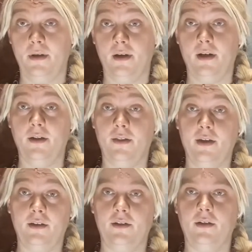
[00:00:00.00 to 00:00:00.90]
Another
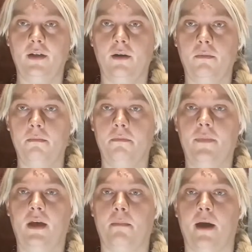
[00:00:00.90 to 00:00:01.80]
thing to,
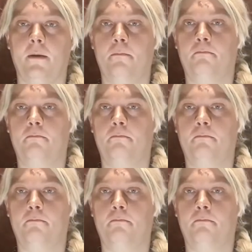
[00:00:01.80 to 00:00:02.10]
think about.